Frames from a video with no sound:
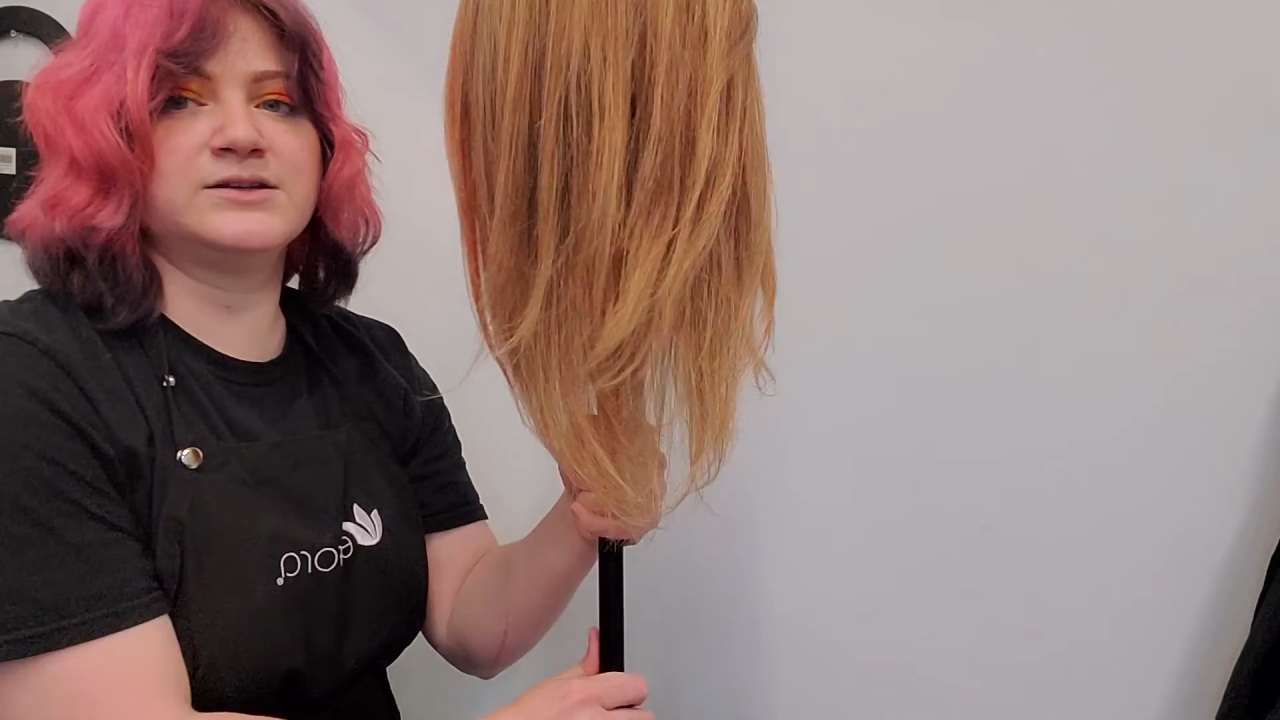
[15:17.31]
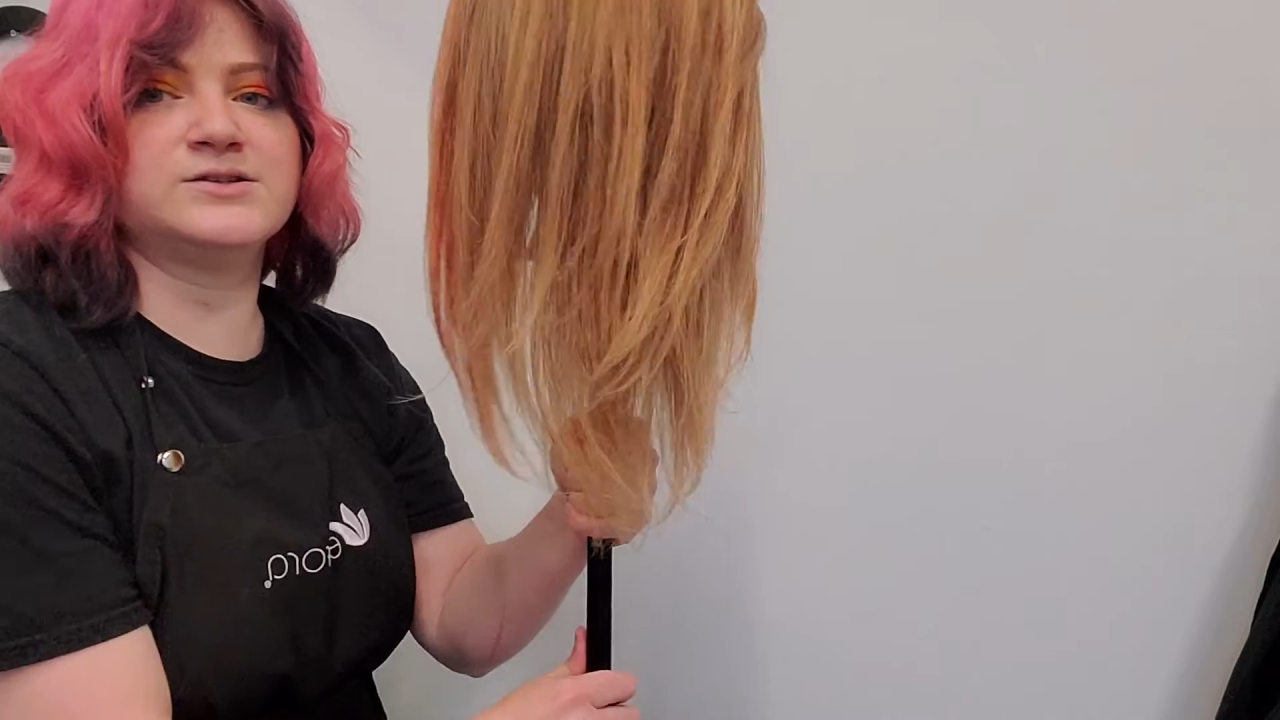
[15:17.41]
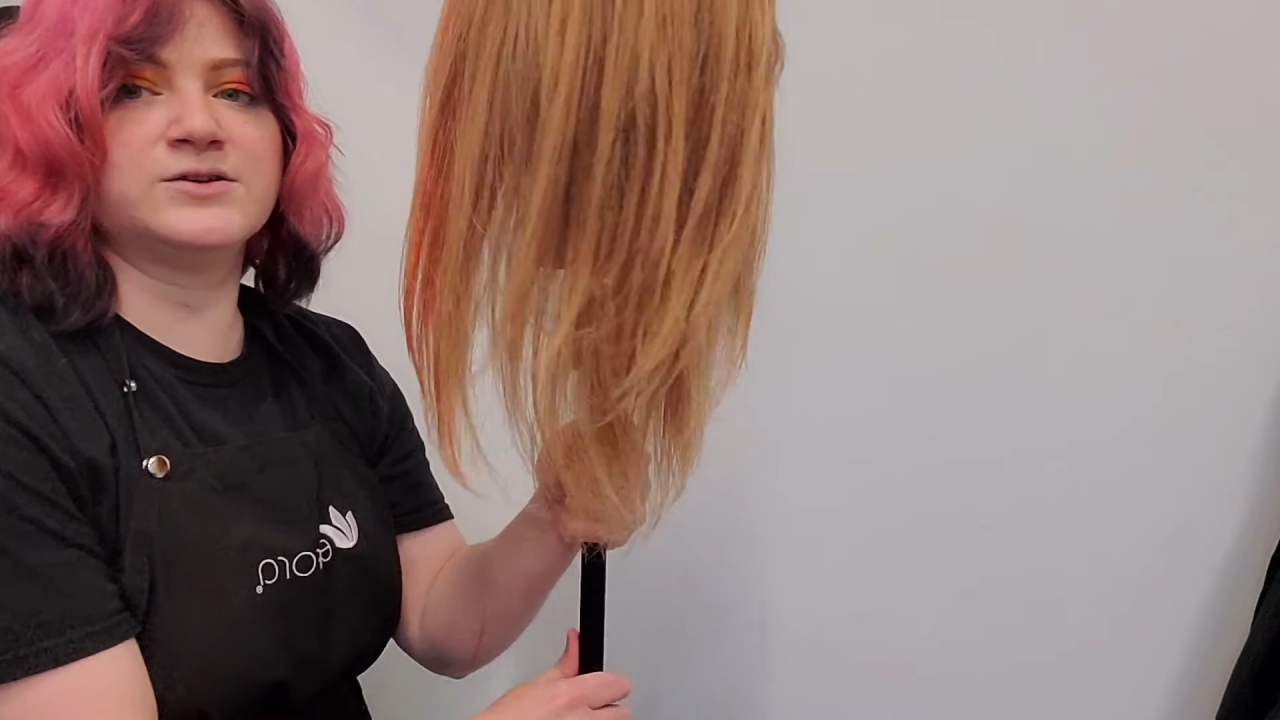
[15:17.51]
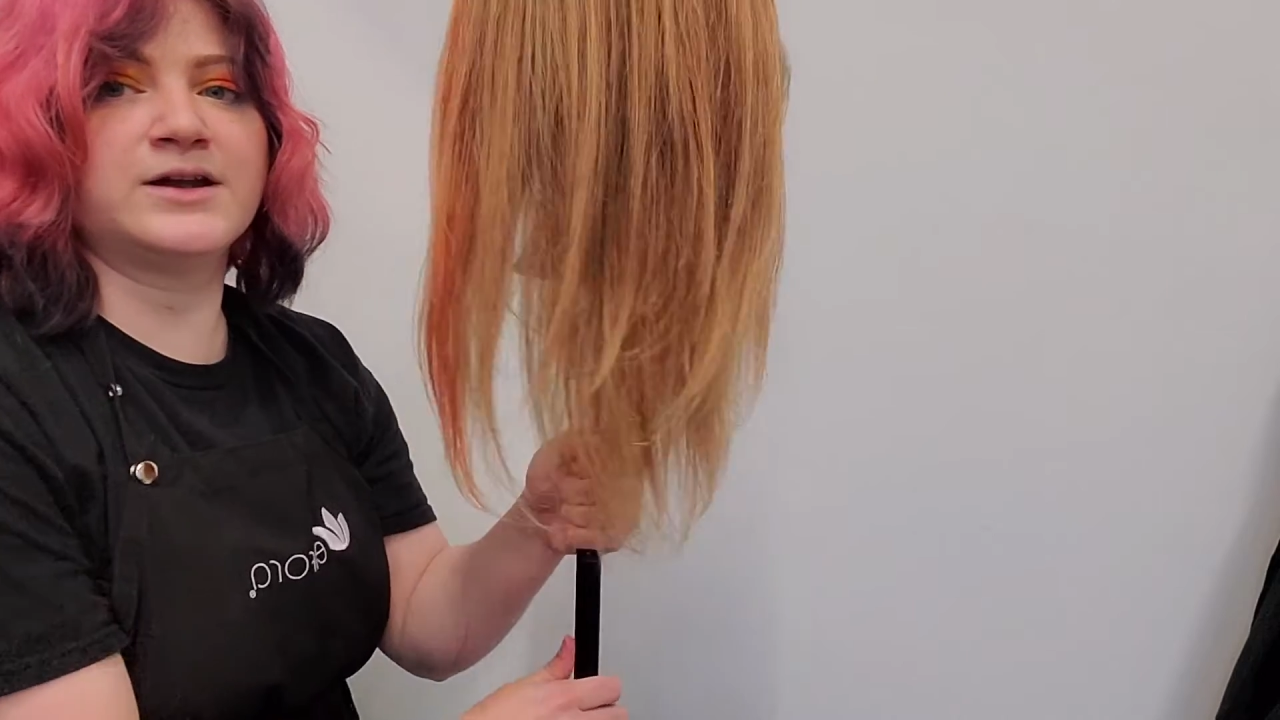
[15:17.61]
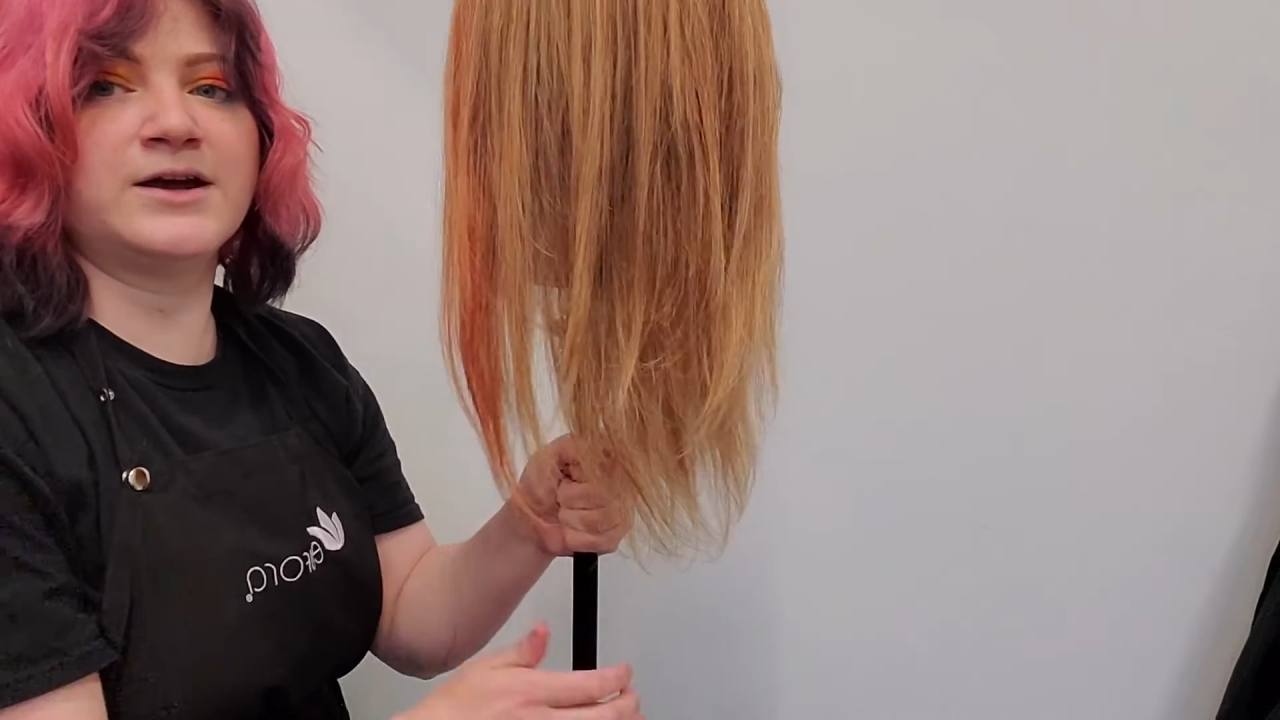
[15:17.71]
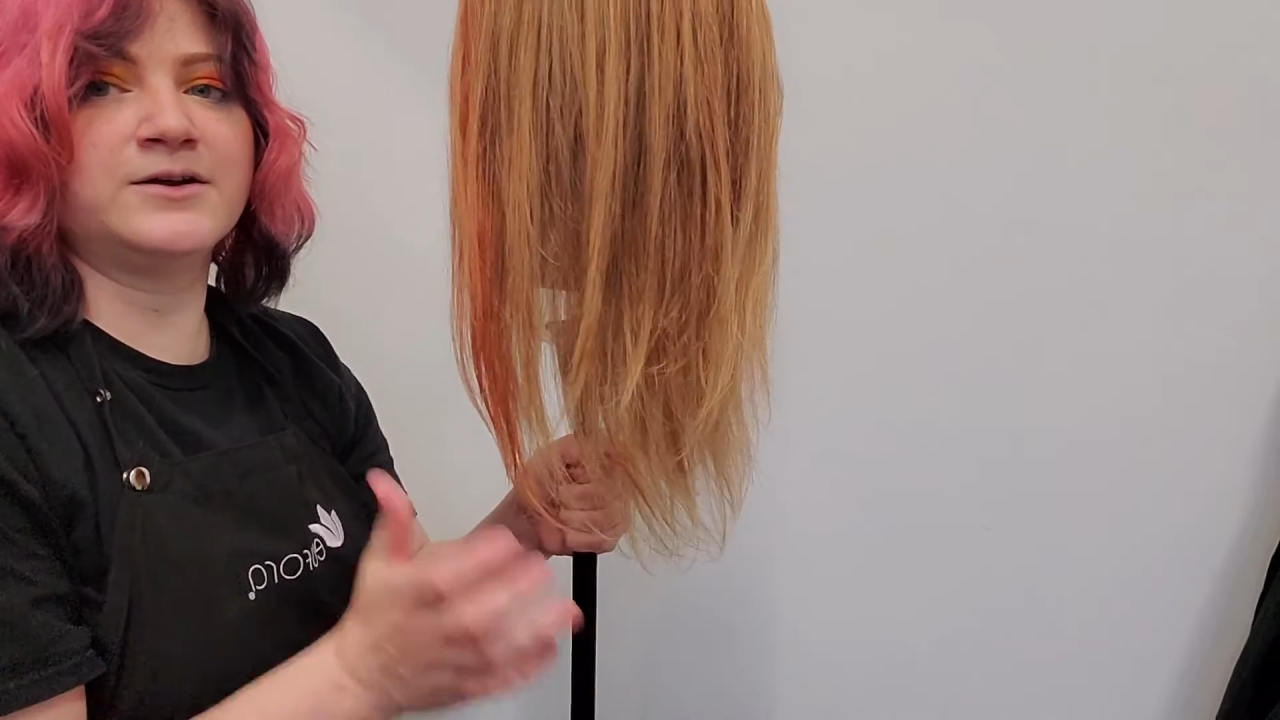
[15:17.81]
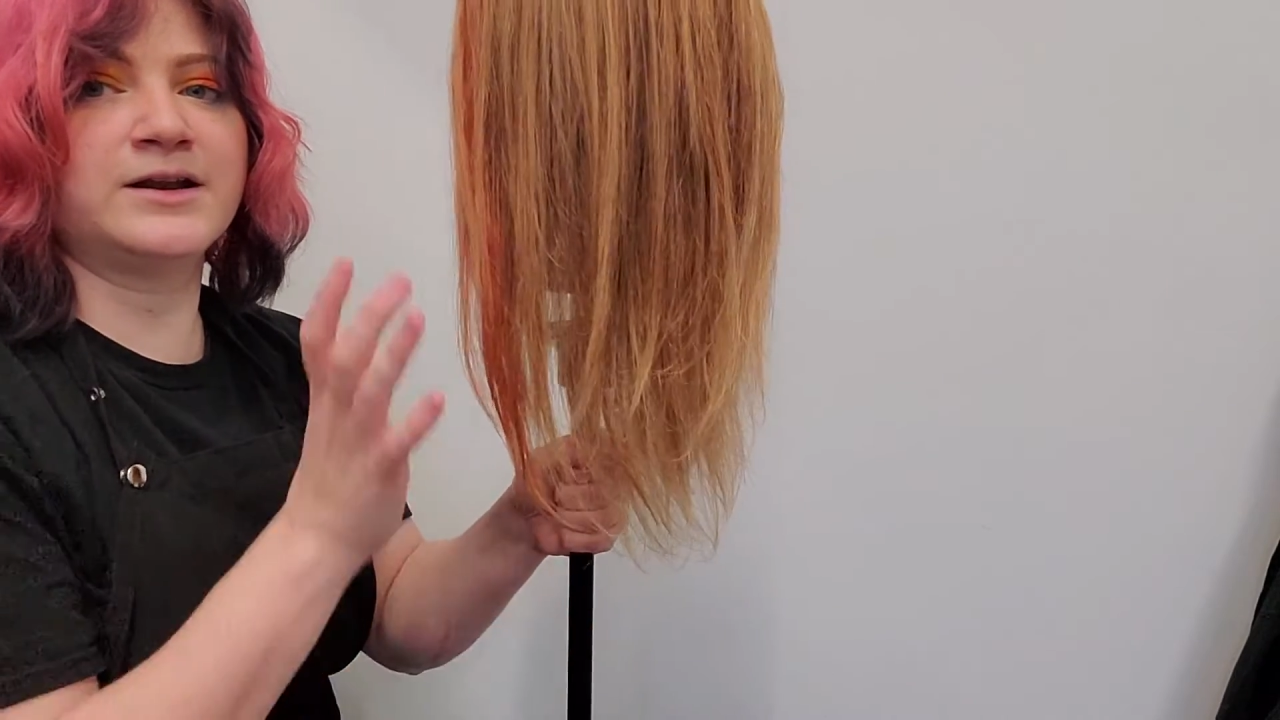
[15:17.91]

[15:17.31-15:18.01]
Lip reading: took out